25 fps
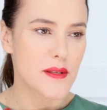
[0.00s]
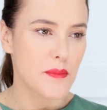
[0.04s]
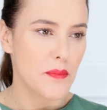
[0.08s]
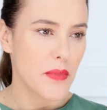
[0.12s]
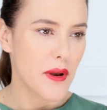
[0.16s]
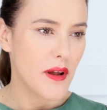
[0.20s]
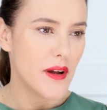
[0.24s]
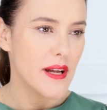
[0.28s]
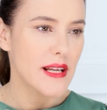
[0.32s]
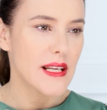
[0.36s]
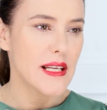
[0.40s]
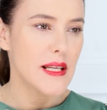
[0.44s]

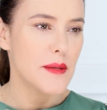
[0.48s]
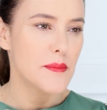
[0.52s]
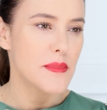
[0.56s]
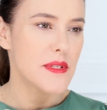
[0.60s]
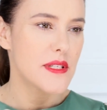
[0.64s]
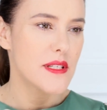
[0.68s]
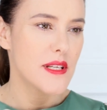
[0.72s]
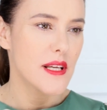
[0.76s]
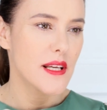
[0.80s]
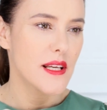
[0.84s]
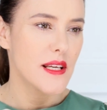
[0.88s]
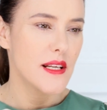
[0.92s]
applying
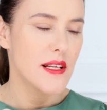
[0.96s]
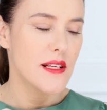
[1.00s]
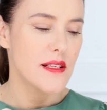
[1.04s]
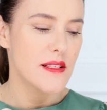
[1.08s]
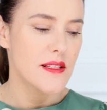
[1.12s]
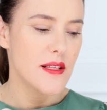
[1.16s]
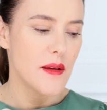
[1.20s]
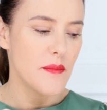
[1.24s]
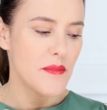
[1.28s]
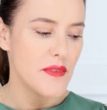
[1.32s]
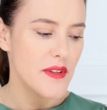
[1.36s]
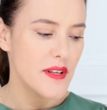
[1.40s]
lipstick, and it's
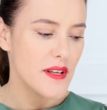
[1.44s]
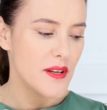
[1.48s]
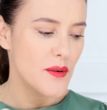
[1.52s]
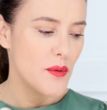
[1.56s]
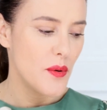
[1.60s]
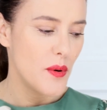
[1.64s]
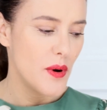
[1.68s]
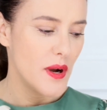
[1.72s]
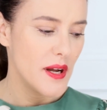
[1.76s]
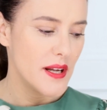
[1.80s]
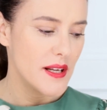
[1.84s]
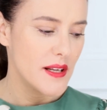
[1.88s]
something
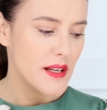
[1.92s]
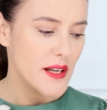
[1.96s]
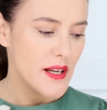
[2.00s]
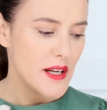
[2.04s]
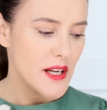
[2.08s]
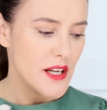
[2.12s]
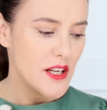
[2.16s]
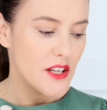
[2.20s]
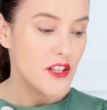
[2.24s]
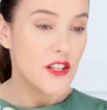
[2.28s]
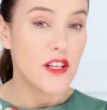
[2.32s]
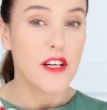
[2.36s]
quite
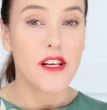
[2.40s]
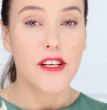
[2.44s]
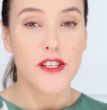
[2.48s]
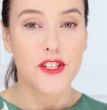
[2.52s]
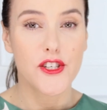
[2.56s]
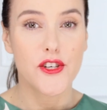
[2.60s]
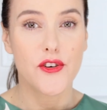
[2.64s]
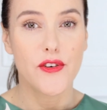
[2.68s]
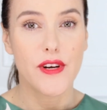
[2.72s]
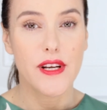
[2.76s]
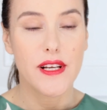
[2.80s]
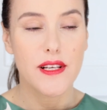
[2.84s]

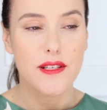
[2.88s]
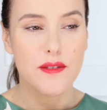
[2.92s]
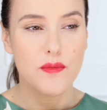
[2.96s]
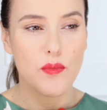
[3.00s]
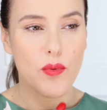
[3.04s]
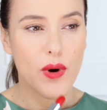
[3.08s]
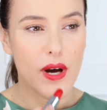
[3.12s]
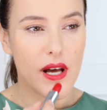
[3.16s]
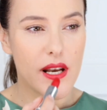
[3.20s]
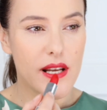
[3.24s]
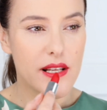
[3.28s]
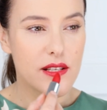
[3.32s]
nurturing as
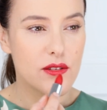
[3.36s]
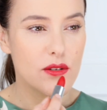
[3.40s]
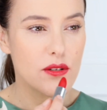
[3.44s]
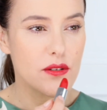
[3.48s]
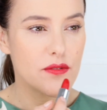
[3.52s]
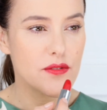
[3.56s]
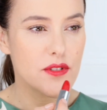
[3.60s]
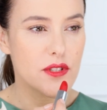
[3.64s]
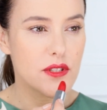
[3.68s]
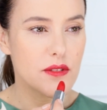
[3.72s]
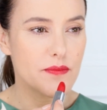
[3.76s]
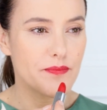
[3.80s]
well. It's sort
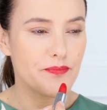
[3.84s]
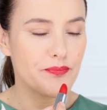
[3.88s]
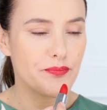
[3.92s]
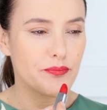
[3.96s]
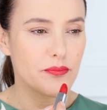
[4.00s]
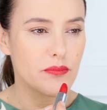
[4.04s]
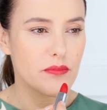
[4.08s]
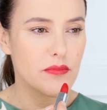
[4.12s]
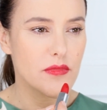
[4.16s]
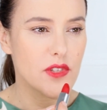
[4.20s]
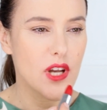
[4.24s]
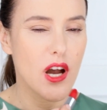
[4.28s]
of
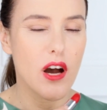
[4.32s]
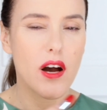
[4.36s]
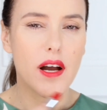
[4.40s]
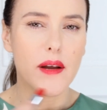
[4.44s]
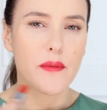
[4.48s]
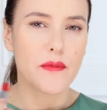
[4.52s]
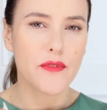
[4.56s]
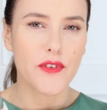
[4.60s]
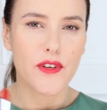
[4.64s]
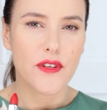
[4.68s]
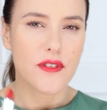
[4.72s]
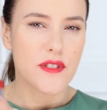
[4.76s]

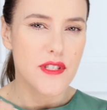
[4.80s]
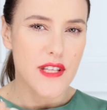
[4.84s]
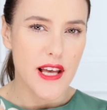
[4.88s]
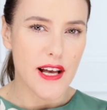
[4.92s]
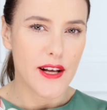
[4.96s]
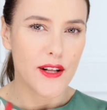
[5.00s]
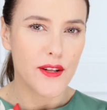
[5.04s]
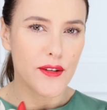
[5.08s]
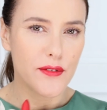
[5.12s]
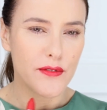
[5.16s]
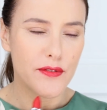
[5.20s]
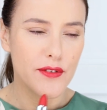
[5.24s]
time for
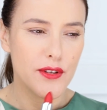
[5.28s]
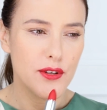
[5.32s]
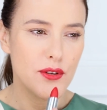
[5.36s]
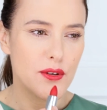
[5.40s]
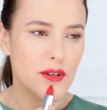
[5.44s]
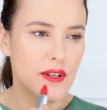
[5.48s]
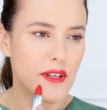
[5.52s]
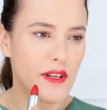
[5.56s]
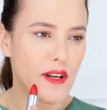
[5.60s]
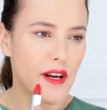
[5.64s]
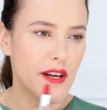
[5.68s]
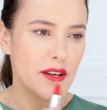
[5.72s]
yourself. You
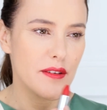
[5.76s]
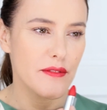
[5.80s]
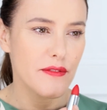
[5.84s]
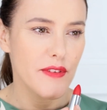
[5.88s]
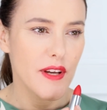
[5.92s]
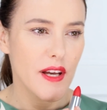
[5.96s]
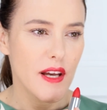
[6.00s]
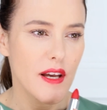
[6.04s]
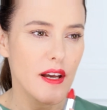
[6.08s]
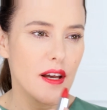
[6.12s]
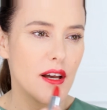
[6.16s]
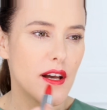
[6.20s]
can kind of
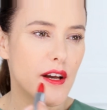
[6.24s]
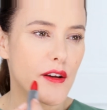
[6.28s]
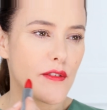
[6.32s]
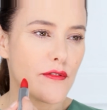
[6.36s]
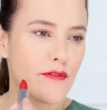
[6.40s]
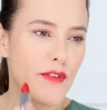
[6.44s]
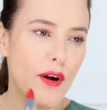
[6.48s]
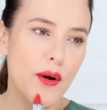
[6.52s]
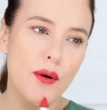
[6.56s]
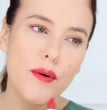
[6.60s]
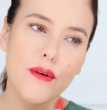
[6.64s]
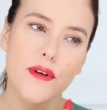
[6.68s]

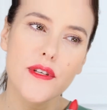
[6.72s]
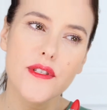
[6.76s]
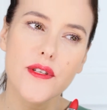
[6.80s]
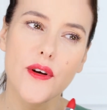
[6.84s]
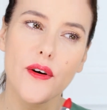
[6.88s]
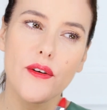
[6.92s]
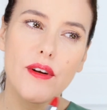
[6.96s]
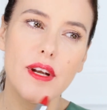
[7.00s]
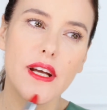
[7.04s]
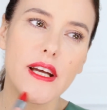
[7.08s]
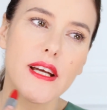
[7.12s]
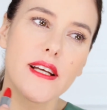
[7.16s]
focus
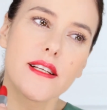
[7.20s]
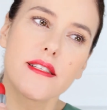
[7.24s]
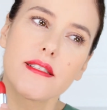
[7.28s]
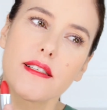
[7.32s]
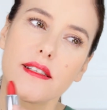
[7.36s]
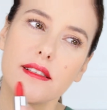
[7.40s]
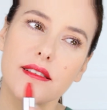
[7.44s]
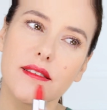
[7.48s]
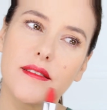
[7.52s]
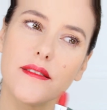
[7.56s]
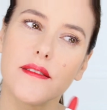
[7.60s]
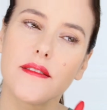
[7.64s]
on it
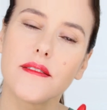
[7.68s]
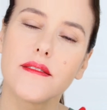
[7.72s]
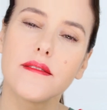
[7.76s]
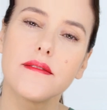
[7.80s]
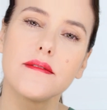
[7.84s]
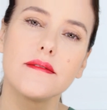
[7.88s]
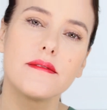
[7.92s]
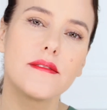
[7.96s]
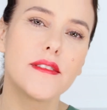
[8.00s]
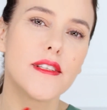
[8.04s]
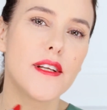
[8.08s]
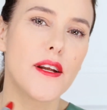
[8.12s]
and
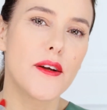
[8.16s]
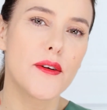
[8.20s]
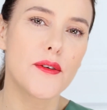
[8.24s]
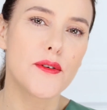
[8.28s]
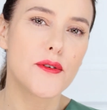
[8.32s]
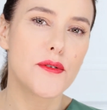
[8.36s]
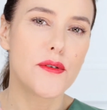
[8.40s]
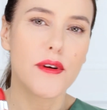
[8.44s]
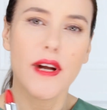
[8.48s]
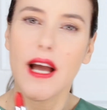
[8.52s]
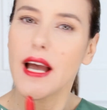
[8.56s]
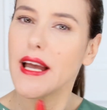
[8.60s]
you know
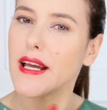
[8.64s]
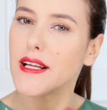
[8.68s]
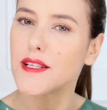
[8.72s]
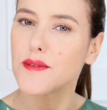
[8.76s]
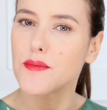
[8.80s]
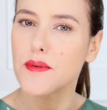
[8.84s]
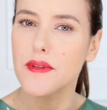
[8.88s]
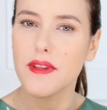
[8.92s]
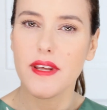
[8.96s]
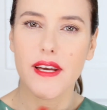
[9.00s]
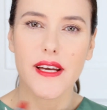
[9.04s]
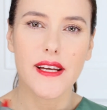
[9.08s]

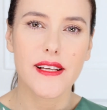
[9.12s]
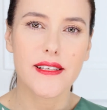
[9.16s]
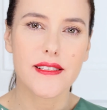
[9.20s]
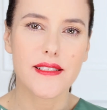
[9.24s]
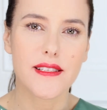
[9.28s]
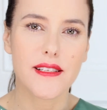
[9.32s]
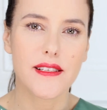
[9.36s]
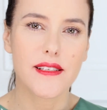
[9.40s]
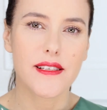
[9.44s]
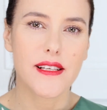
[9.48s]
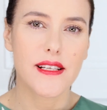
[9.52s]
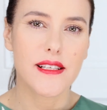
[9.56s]
create with
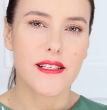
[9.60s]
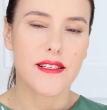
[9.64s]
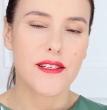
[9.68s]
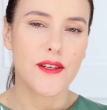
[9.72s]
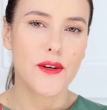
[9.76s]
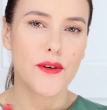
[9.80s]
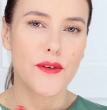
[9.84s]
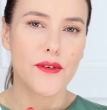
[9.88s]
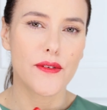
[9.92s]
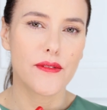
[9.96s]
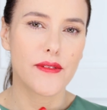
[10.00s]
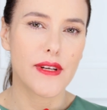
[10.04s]
it, and it
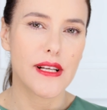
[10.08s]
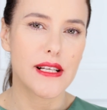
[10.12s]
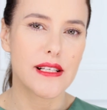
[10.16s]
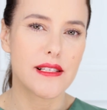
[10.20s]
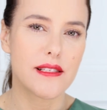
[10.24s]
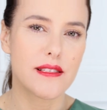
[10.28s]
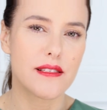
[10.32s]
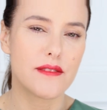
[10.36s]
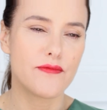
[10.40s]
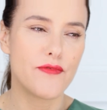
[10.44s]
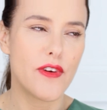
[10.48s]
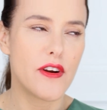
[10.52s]
you're
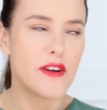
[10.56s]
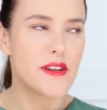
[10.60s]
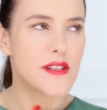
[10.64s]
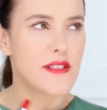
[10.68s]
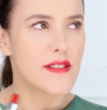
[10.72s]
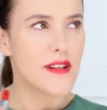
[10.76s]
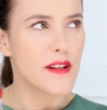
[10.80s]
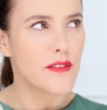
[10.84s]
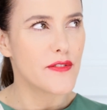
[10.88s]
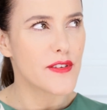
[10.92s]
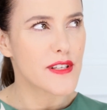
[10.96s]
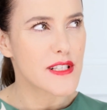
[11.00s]
it's very
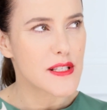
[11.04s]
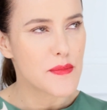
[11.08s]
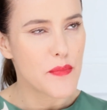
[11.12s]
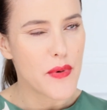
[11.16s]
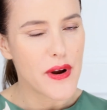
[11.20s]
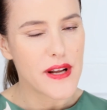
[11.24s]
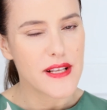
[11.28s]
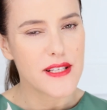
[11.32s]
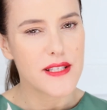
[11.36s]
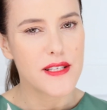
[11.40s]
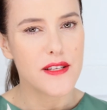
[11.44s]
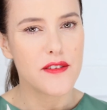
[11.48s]

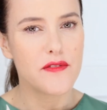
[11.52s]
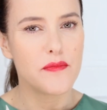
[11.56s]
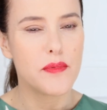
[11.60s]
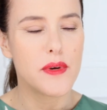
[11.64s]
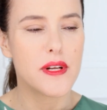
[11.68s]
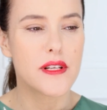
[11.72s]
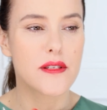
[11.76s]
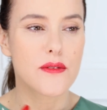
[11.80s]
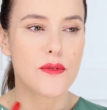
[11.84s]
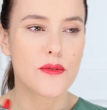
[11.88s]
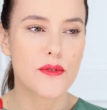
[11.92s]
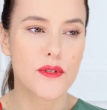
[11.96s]
self-expressive, but
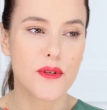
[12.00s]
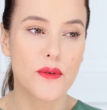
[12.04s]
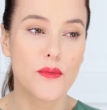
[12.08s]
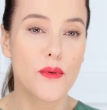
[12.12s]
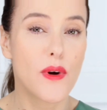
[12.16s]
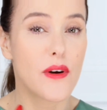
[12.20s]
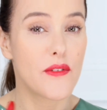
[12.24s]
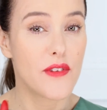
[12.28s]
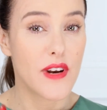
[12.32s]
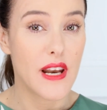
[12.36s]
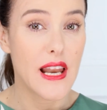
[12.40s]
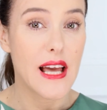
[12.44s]
it's also
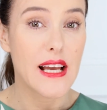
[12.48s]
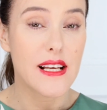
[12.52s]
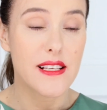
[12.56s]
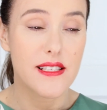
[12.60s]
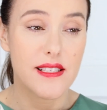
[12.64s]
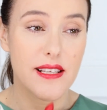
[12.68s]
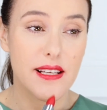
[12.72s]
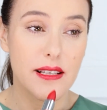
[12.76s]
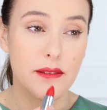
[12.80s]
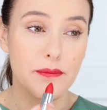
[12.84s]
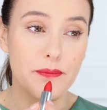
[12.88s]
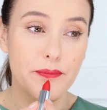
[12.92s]
quite
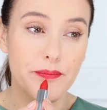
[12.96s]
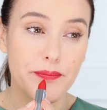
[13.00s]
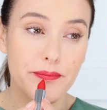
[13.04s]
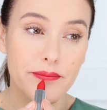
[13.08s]
relaxing.